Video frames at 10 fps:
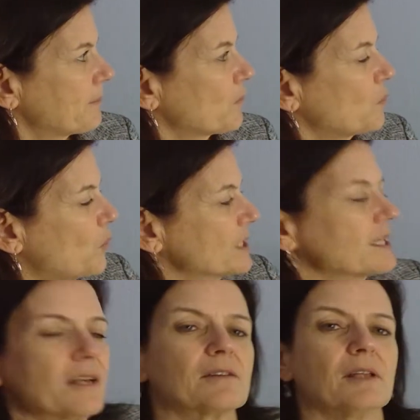what's
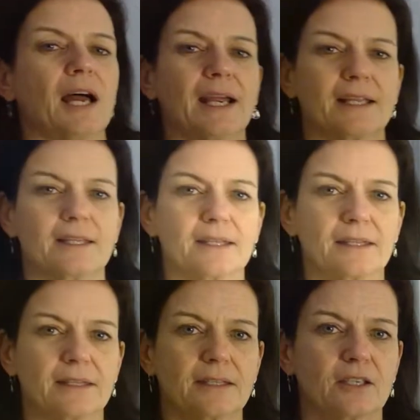underlying
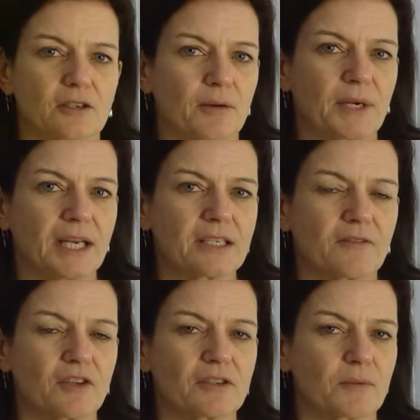the determination
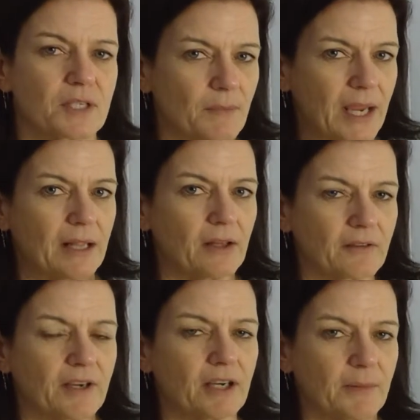of those numbers. It may look
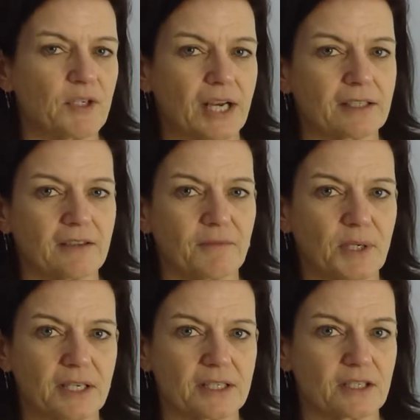very objective
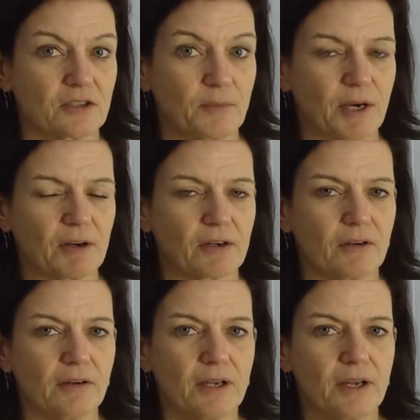because it's
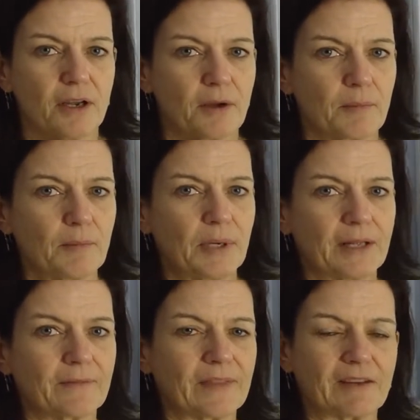numerical,
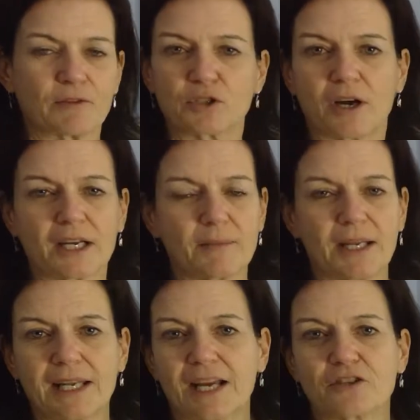but if we're talking
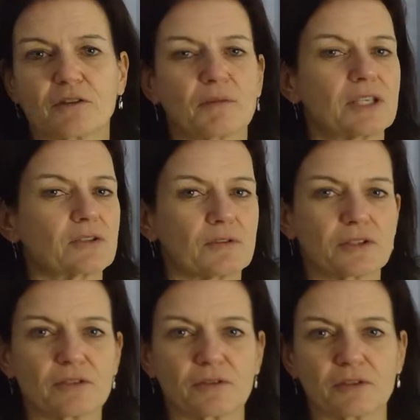about natural
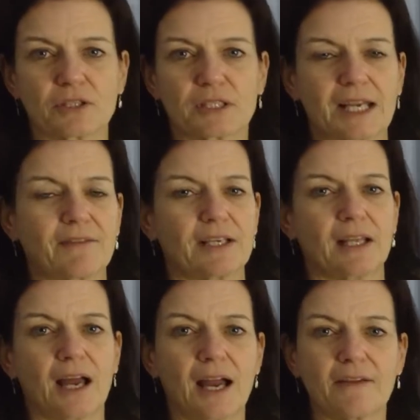resources or saving
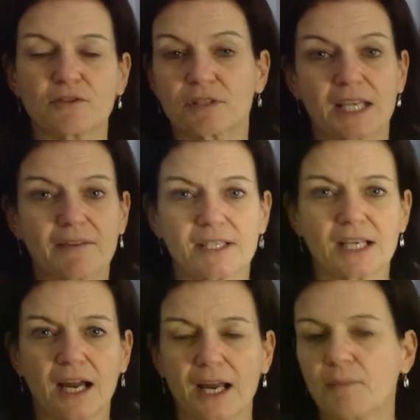lives or saving
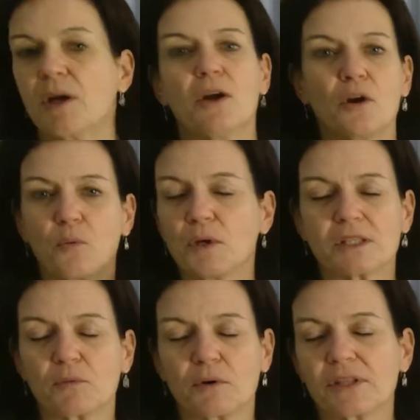time,
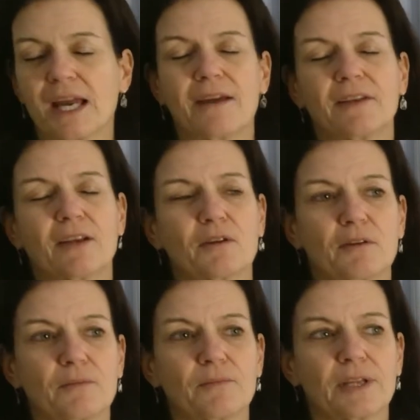what's it worth to have
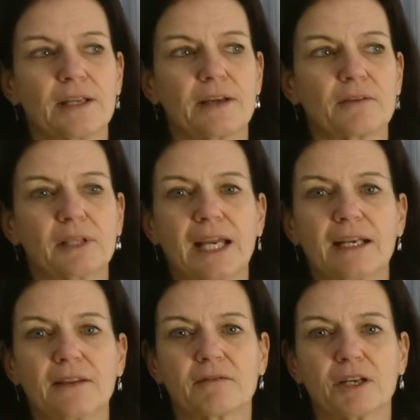another lane
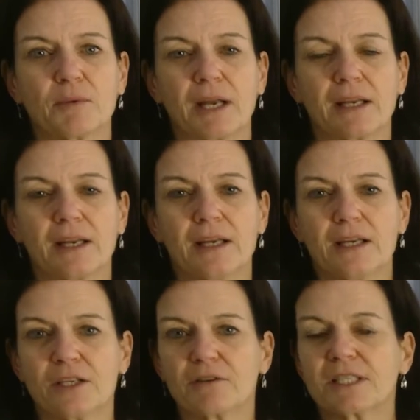freeway?
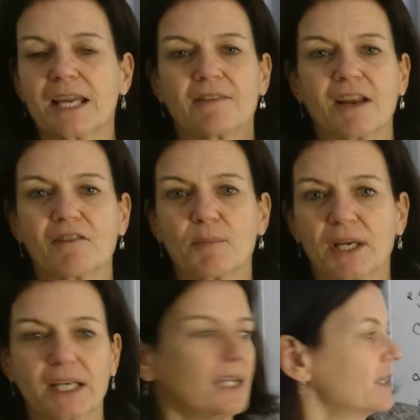You're saving
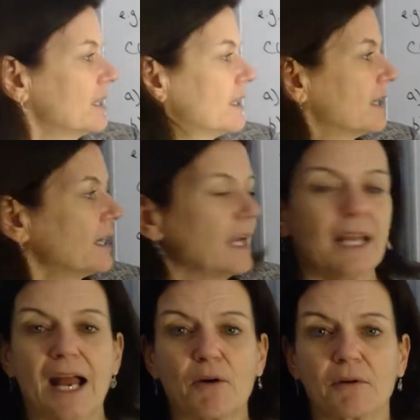everybody
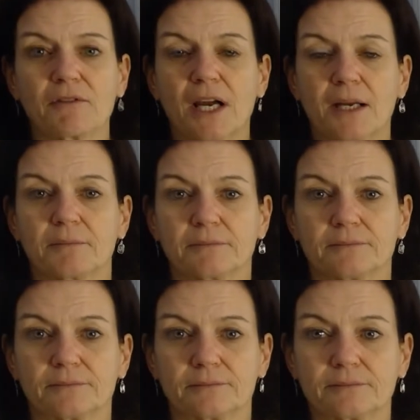an hour of time.
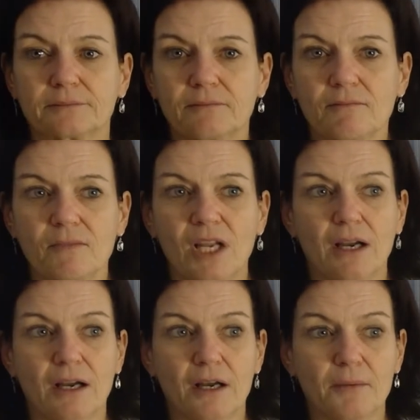
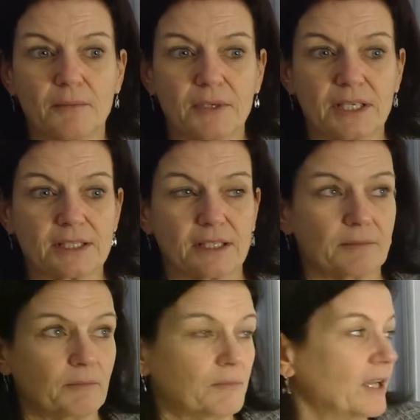Is
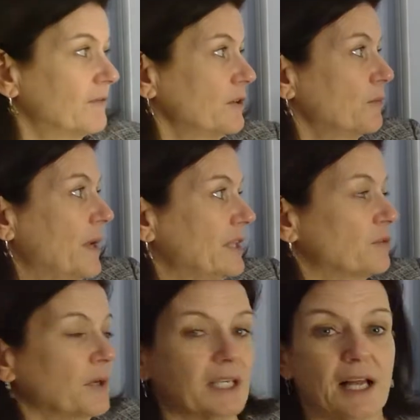it, if you make
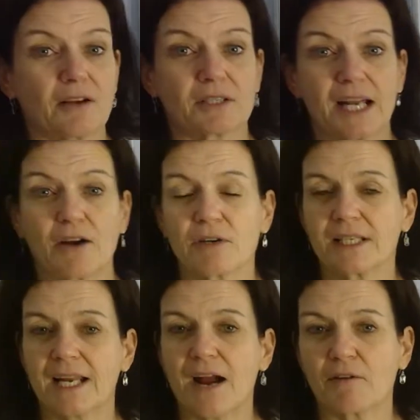$20 an hour, is
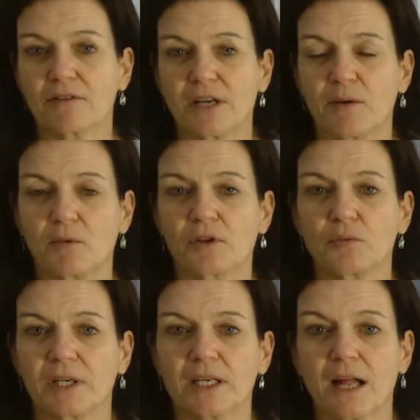that hour of time worth
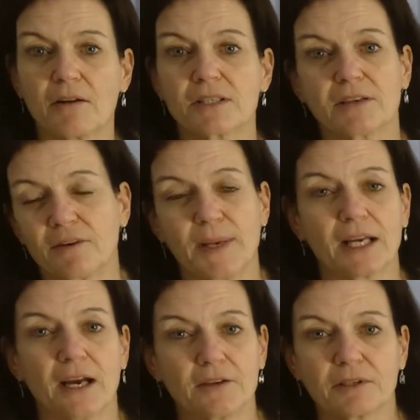$20? And if you make
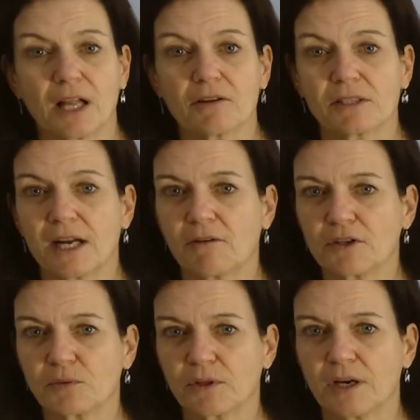$100 an hour,
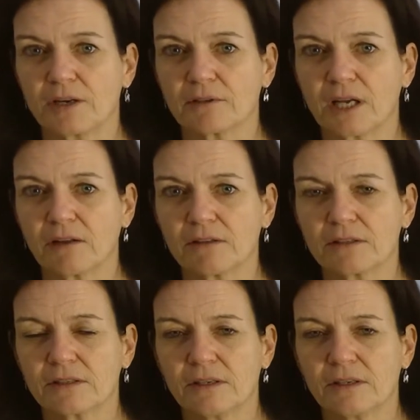it's worth $100?